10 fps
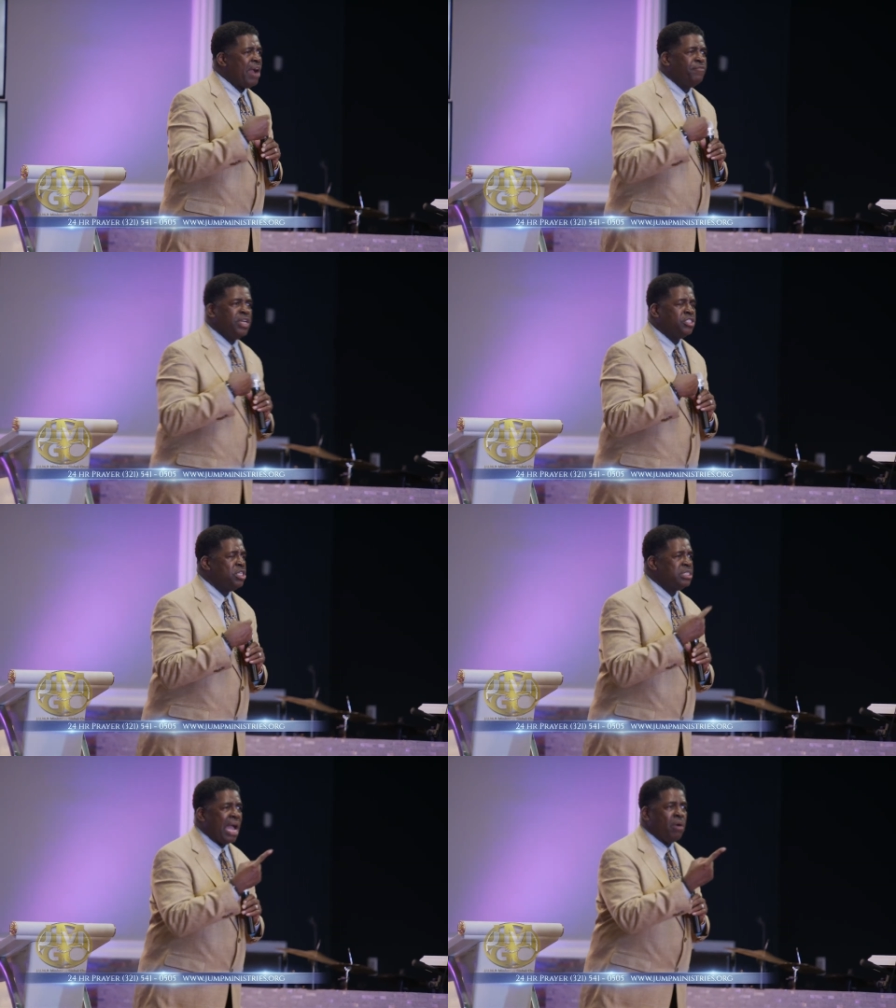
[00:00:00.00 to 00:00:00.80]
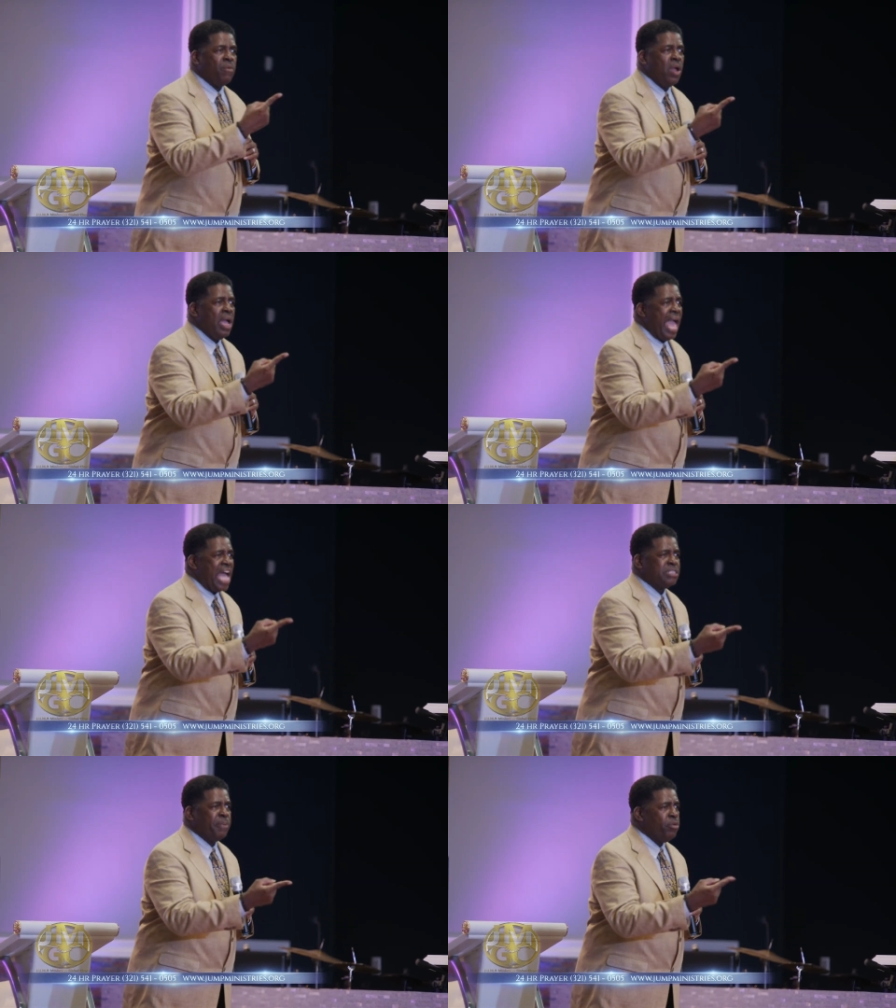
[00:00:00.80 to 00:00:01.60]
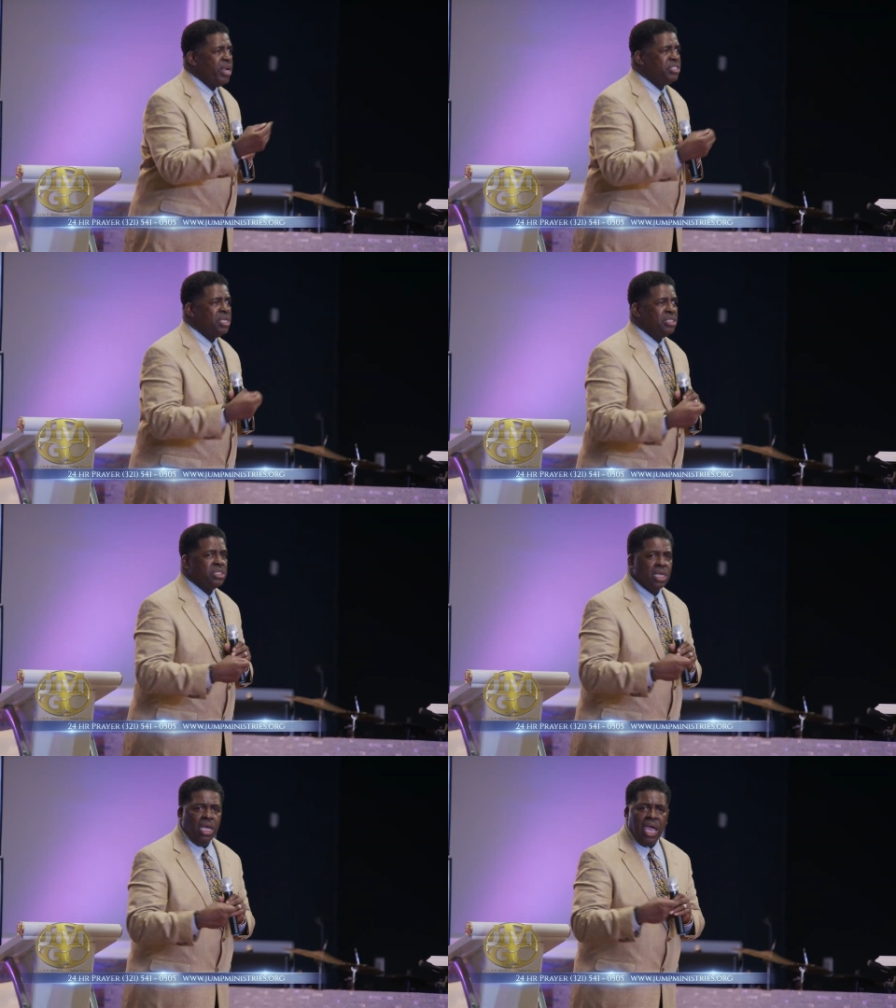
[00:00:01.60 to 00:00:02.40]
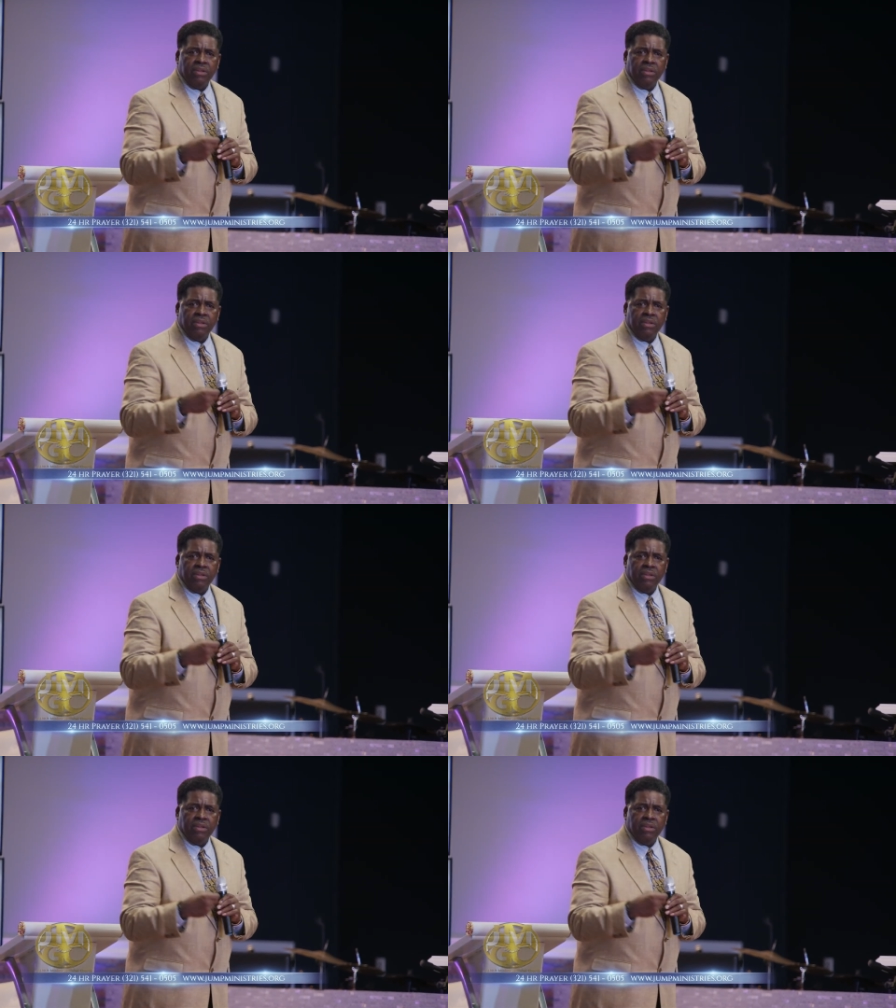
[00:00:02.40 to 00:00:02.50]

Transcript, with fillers: our visions, our aspirations,